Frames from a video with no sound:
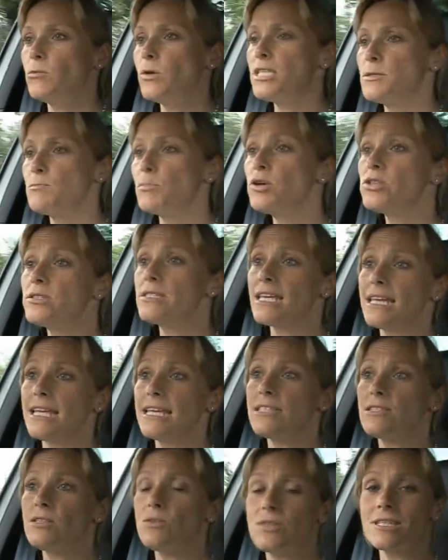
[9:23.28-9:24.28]
which puts it
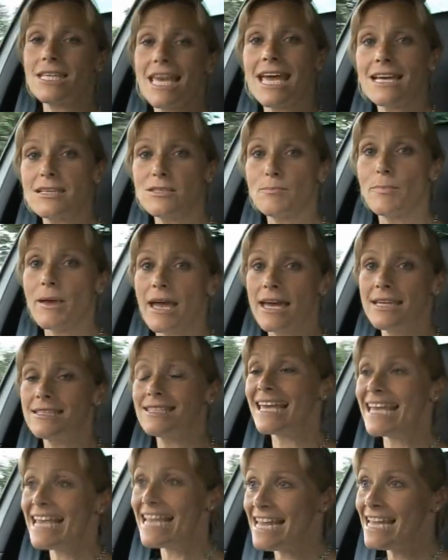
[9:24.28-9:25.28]
into tax
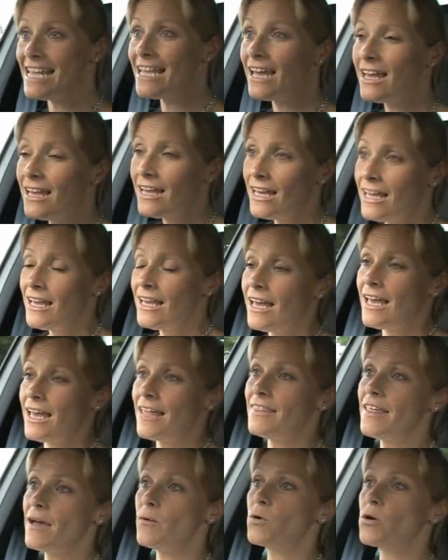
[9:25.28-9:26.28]
band E,
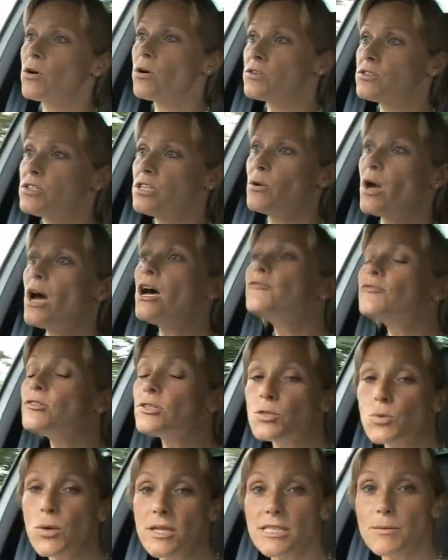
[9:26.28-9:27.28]
and that will cost you
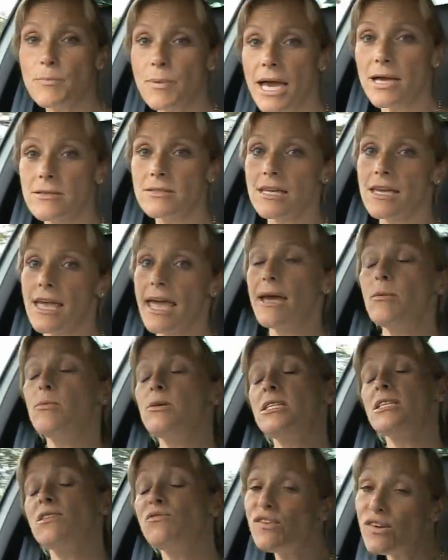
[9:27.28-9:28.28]
£120 a year,
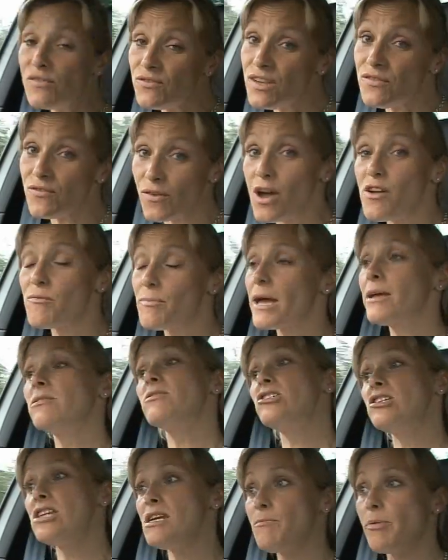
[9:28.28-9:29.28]
which is
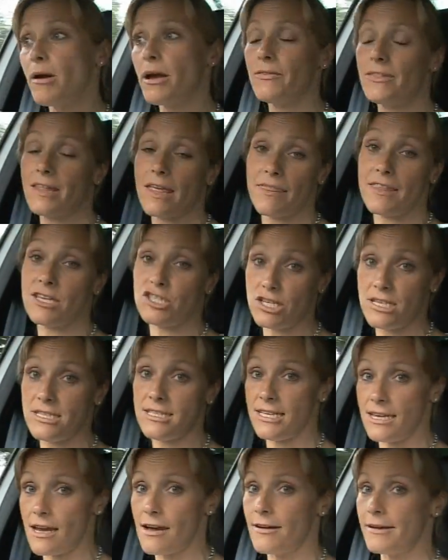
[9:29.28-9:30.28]
£55 cheaper than the
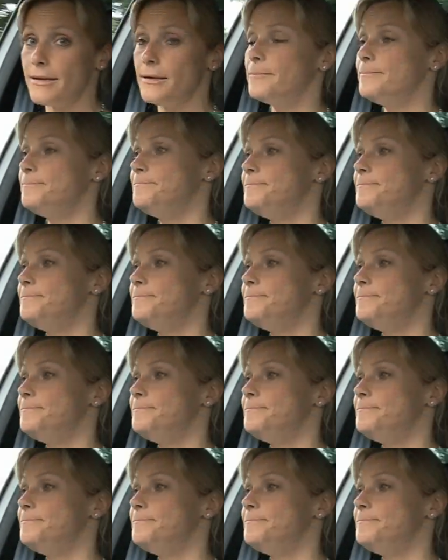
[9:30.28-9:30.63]
GTI.